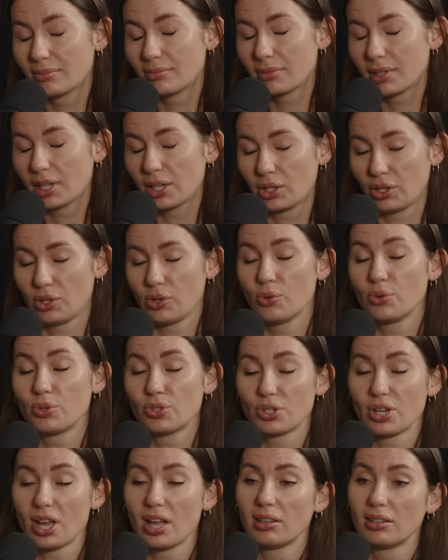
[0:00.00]
A
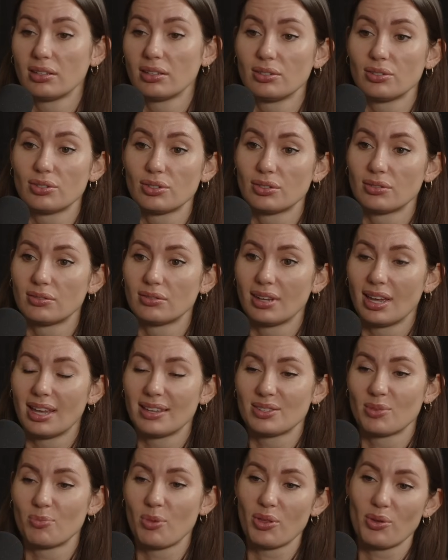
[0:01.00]
huge challenge
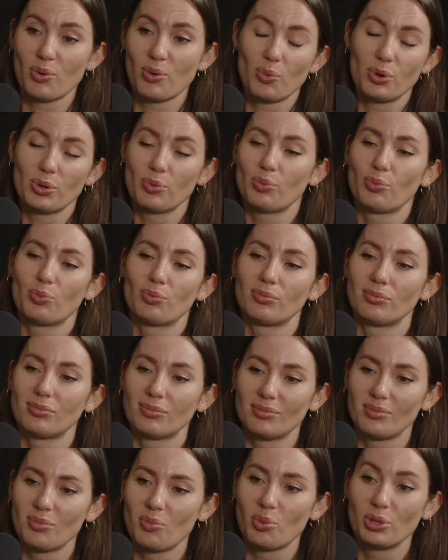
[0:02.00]
as a mother. What
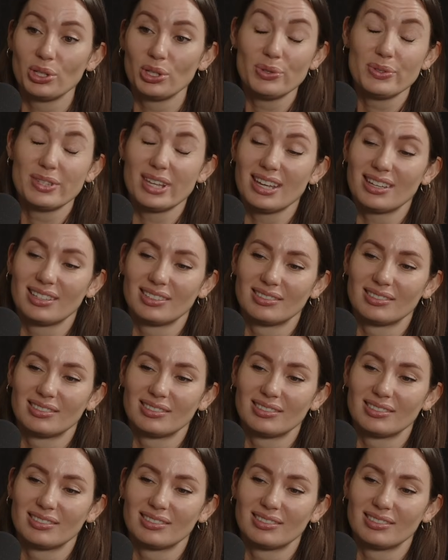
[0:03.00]
do you say